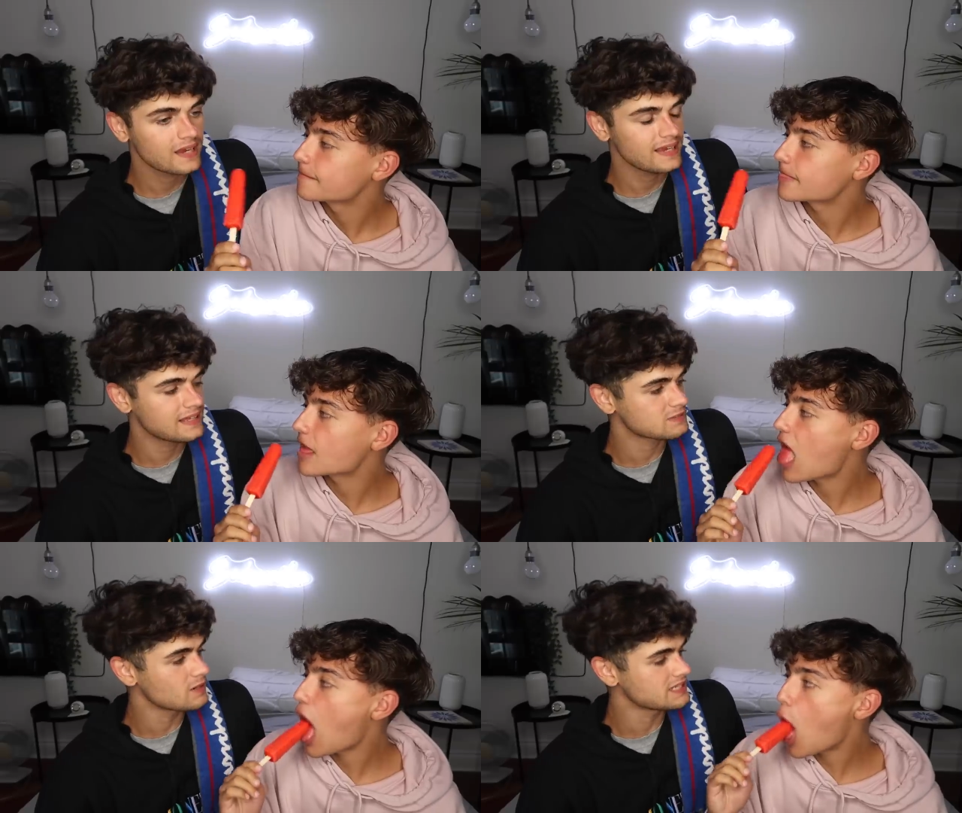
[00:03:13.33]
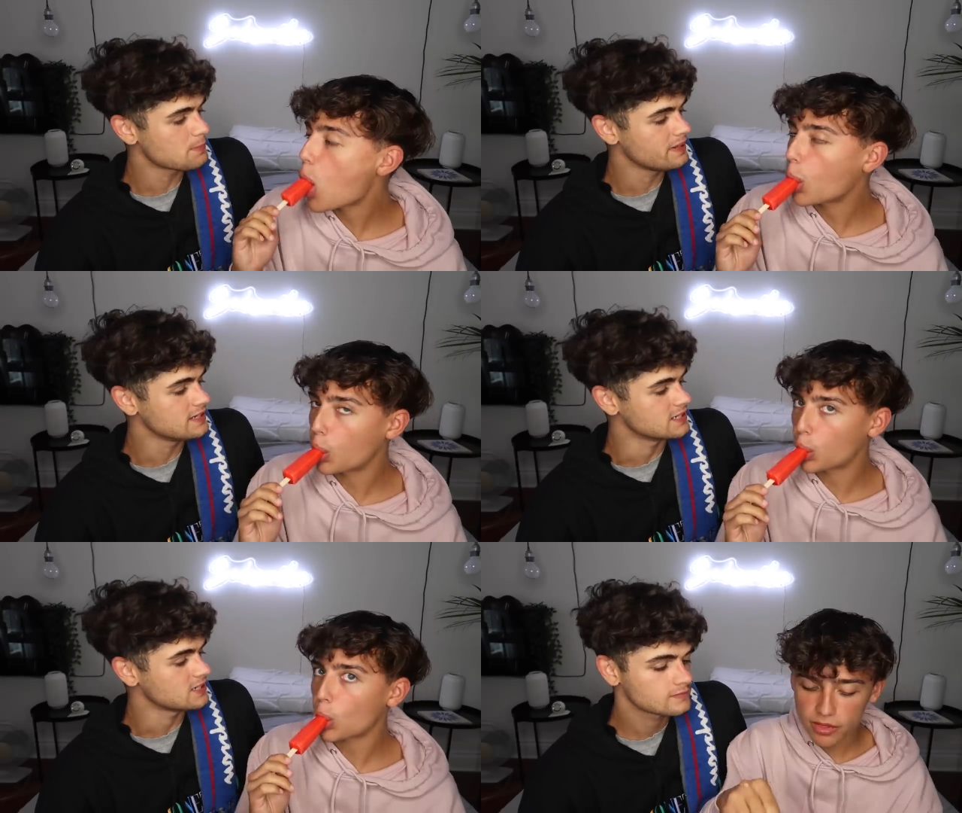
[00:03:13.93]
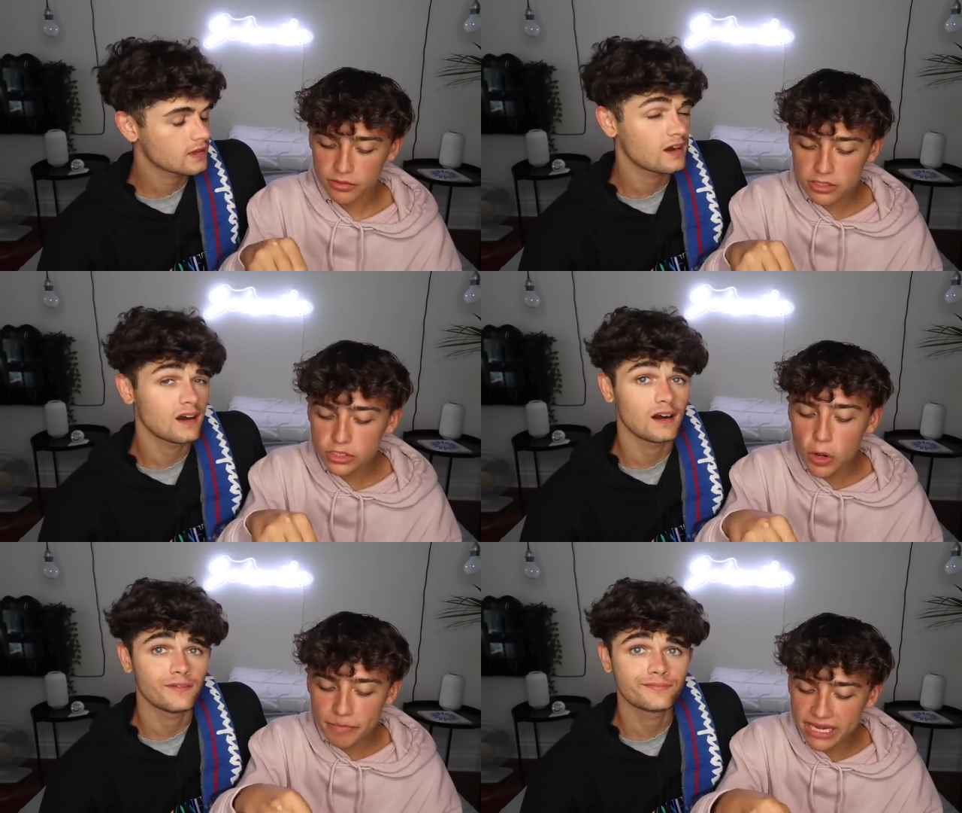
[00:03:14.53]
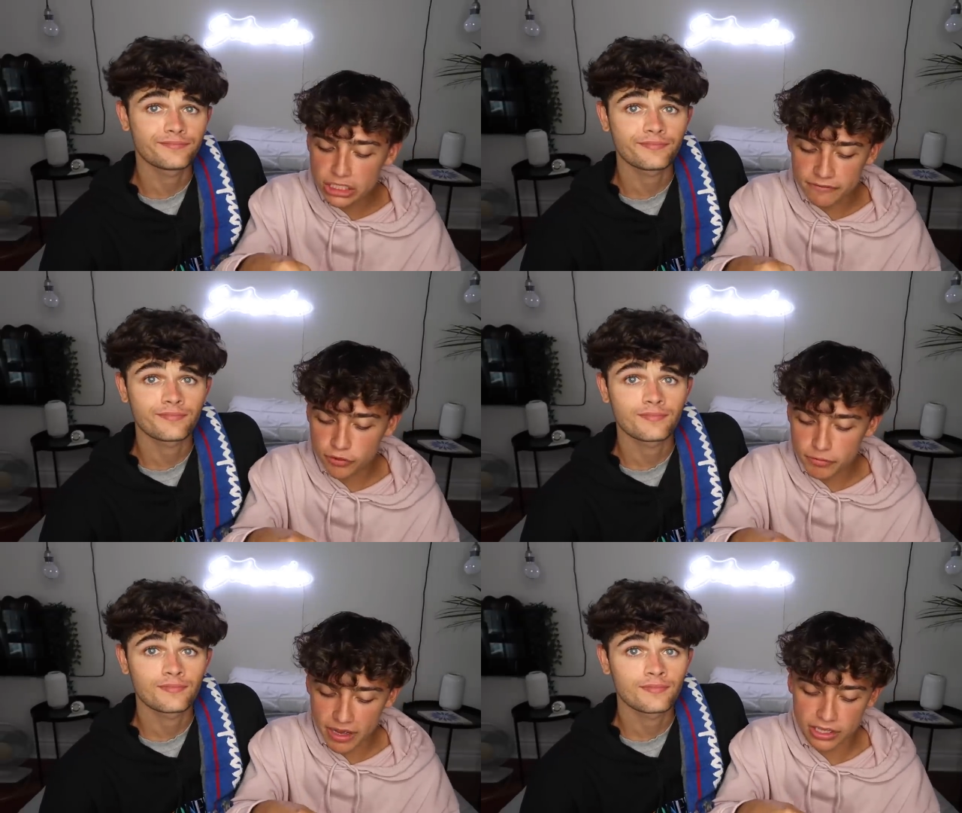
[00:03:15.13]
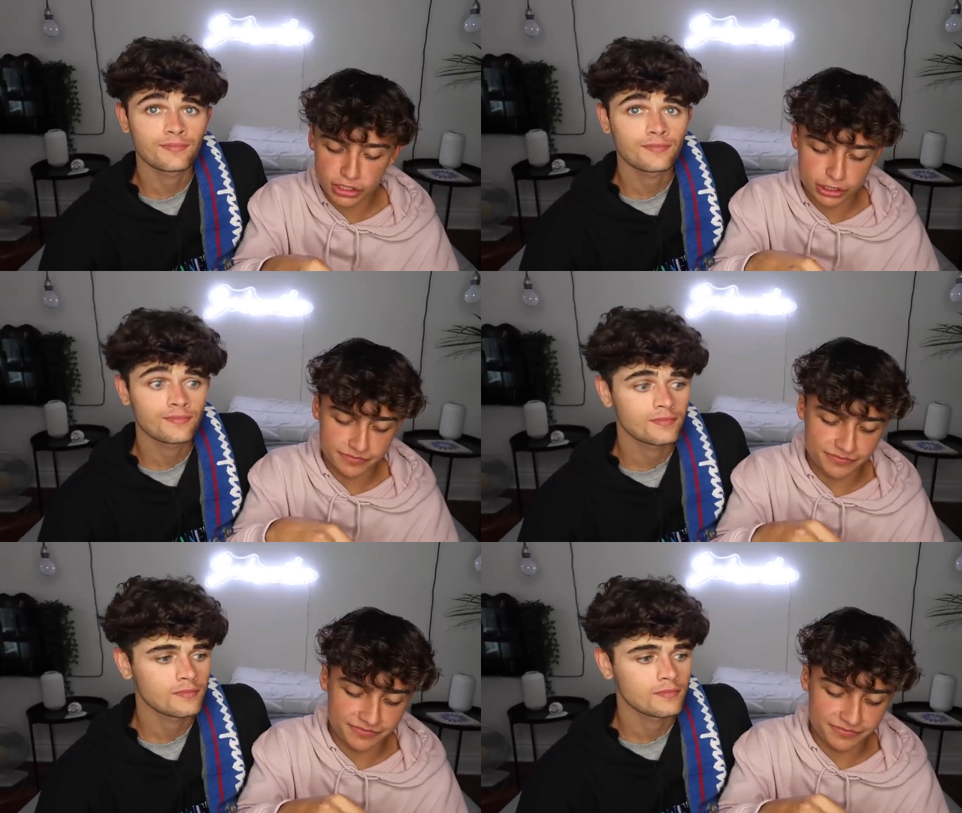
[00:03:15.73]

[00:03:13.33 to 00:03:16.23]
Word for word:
Speaker 1: Yeah, that's why I said peach. There's oh. no peach in fruit punch.